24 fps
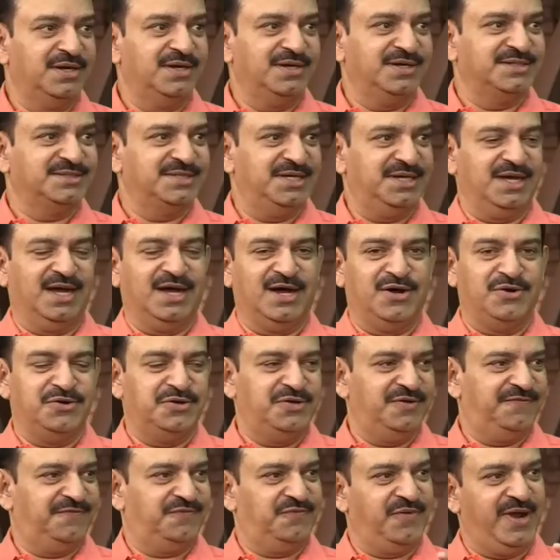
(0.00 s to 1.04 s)
See, out
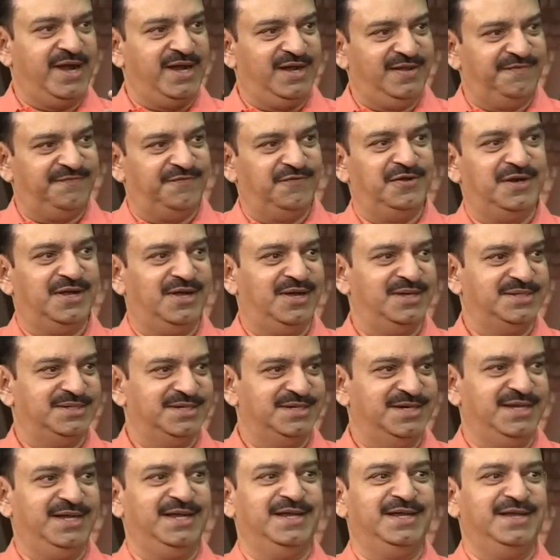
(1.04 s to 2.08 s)
of 24 hours a
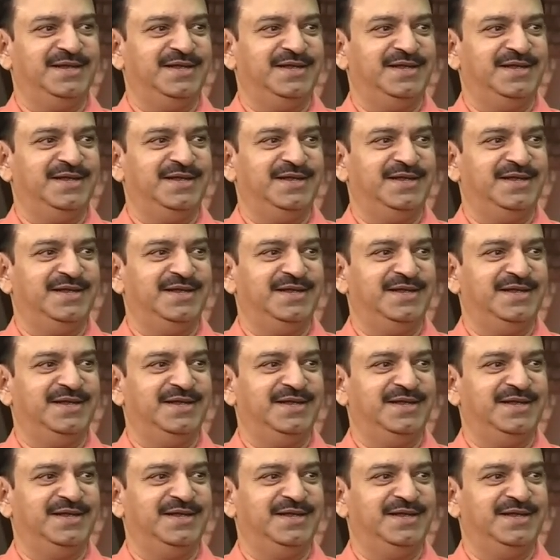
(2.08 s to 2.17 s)
day,